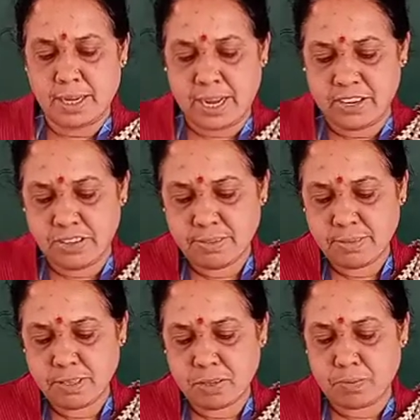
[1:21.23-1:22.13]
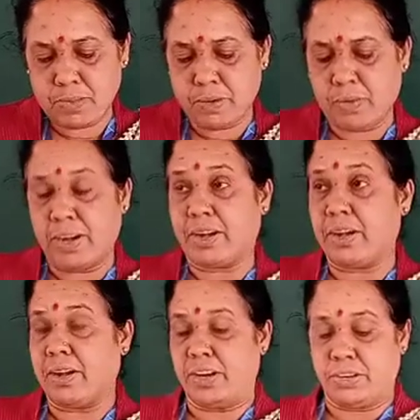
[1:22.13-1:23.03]
agencies of the
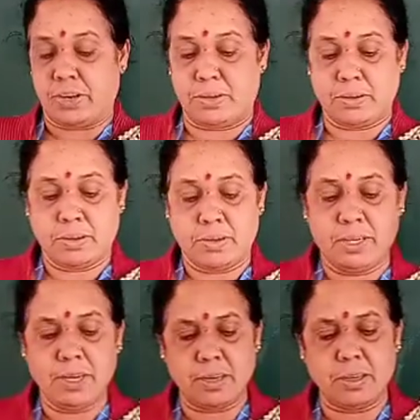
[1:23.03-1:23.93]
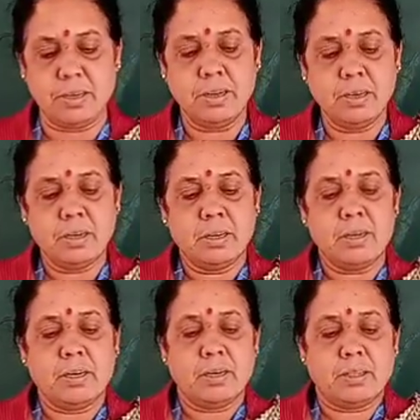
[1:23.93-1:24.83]
United Nations. Here,
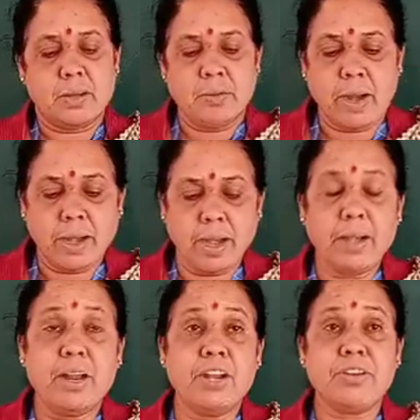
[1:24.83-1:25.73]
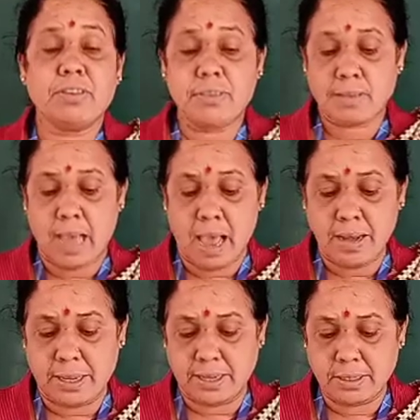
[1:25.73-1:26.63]
the United Nations
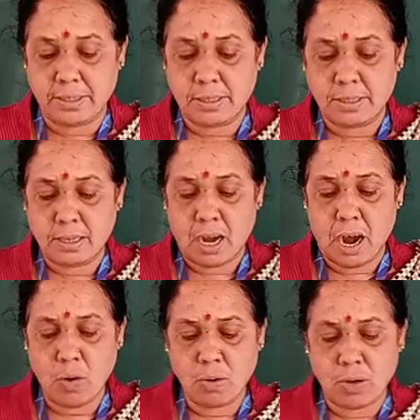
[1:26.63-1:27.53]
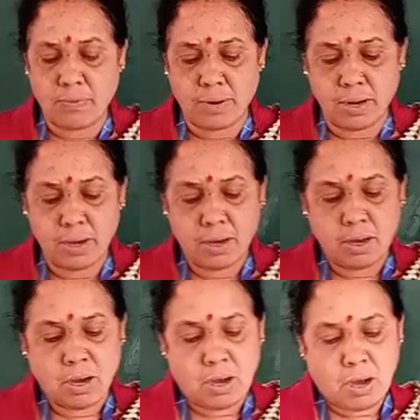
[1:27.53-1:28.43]
carries out of
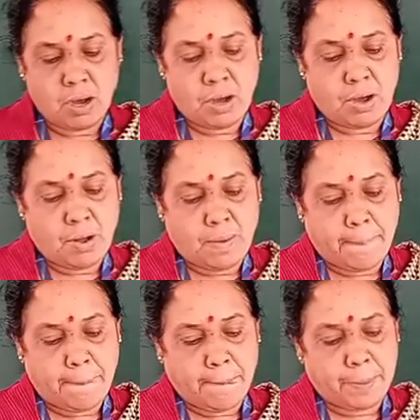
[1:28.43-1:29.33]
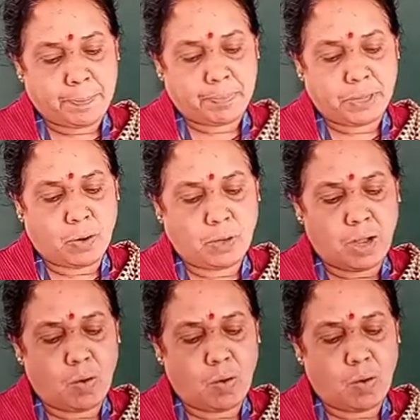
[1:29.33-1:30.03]
a, out a